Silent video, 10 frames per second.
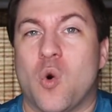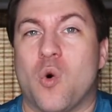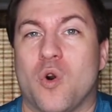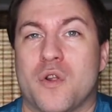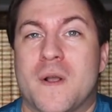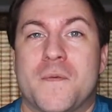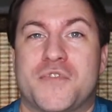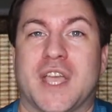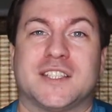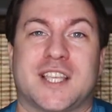or
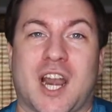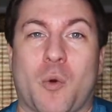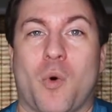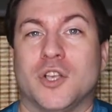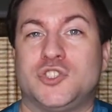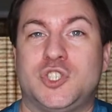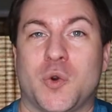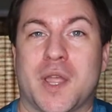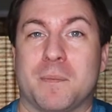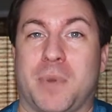things that I was
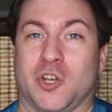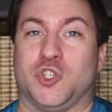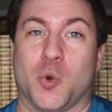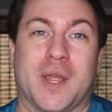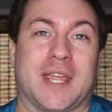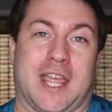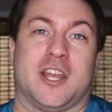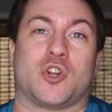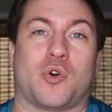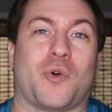doing but doing
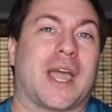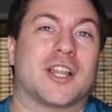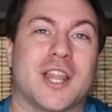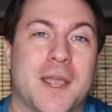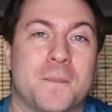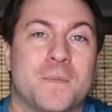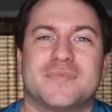incorrectly.